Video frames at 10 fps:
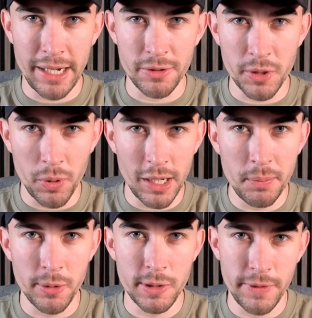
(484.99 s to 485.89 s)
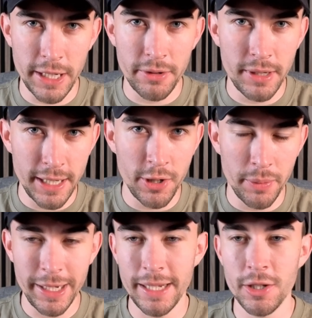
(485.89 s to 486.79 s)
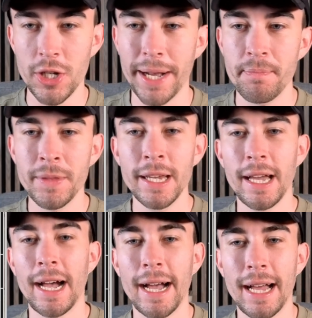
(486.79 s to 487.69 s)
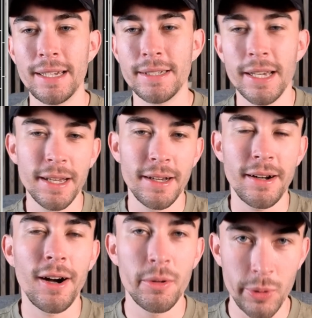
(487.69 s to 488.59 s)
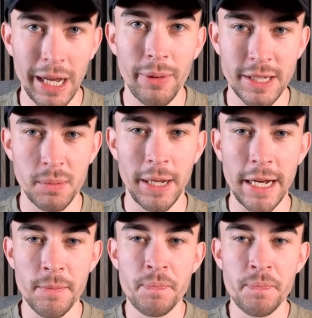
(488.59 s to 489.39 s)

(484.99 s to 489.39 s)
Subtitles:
So quickly pause the video, get your comment in the chat, and I will now explain.